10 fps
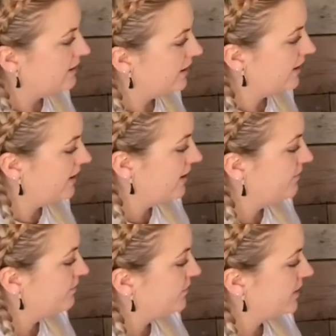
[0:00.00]

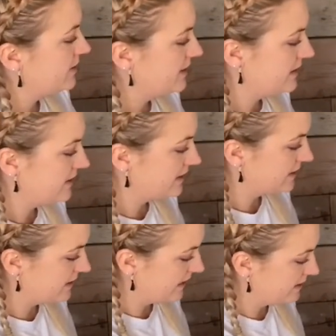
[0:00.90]
because this is, as I
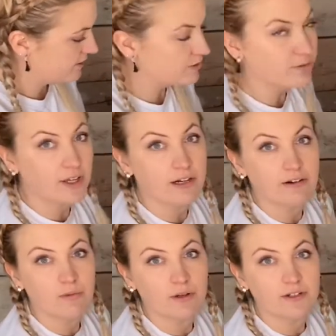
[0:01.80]
say, the sort of colour
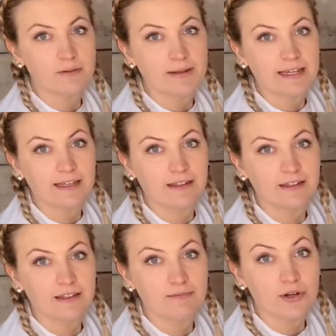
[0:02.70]
I want to be
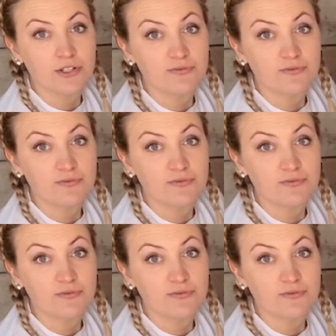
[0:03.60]
the most